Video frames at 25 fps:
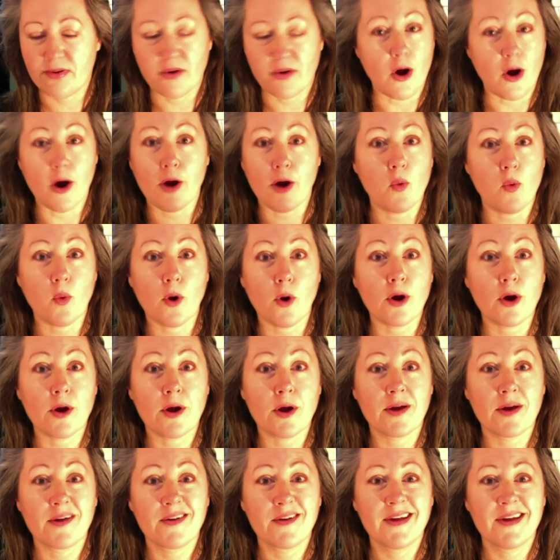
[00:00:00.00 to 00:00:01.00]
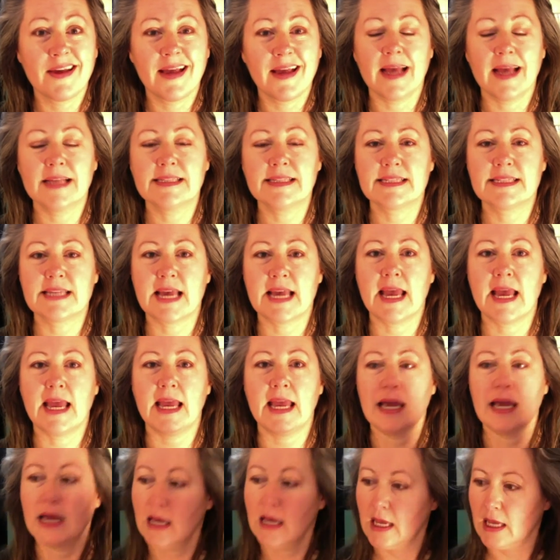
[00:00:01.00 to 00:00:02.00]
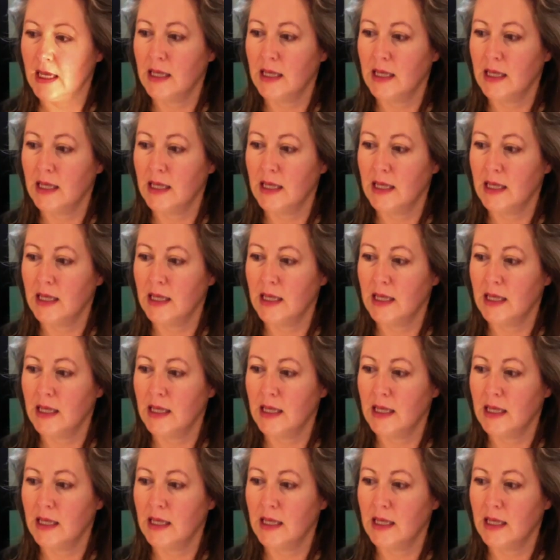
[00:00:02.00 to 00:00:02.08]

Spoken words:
artwork and say,